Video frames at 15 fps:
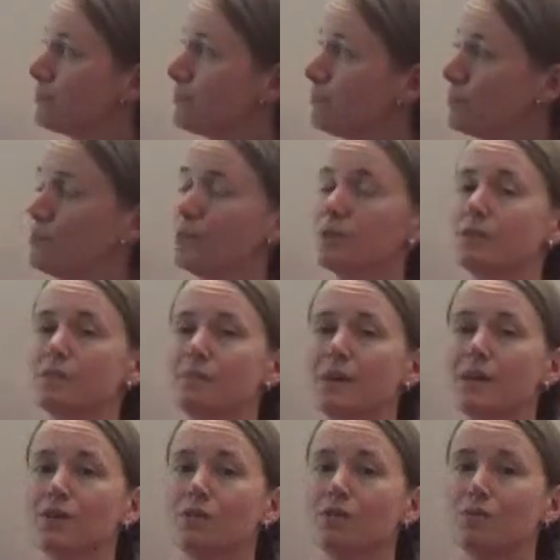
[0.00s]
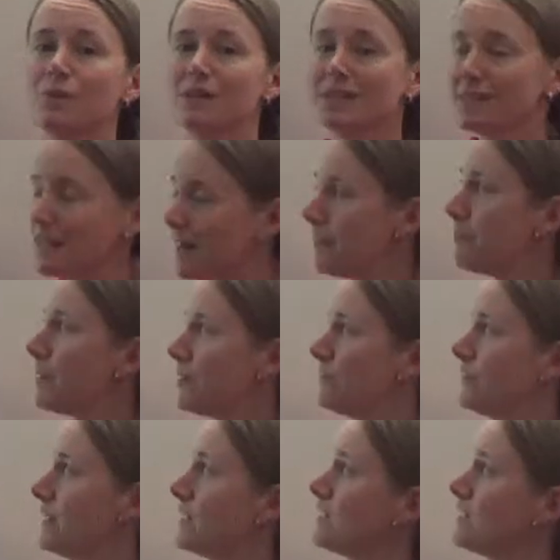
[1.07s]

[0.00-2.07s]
Bohr's model was not perfect.